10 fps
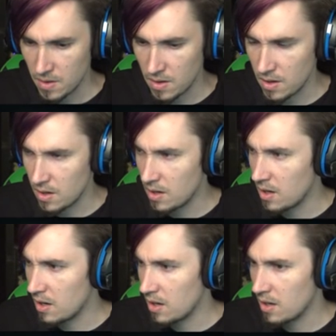
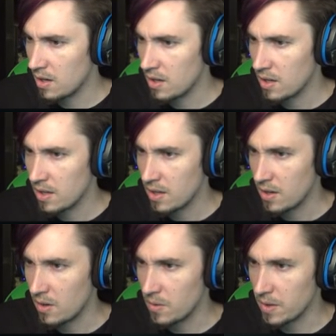Uh,
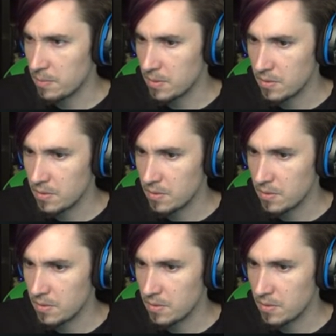hold up.